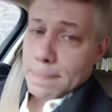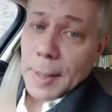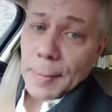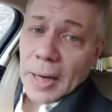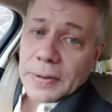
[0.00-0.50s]

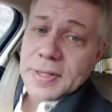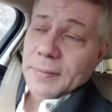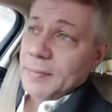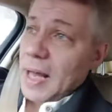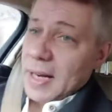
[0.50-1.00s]

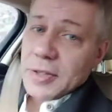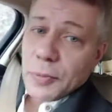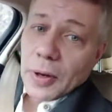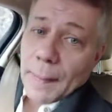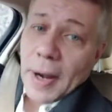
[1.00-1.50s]
Democracy. That is
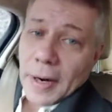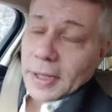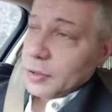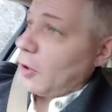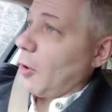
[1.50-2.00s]
what
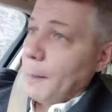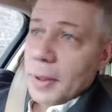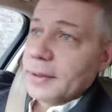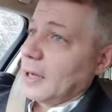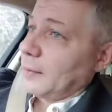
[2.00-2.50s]
America is all
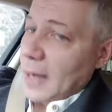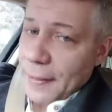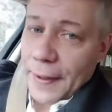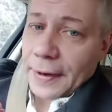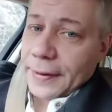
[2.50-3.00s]
built on,
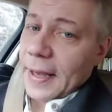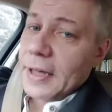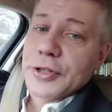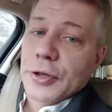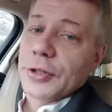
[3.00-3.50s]
right there.
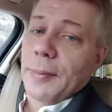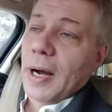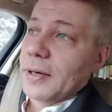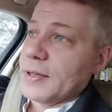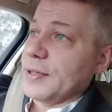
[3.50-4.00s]
There's your
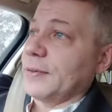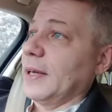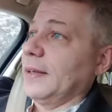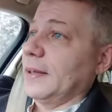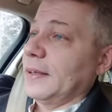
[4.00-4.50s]
democracy,
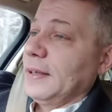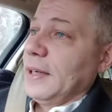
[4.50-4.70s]
right there.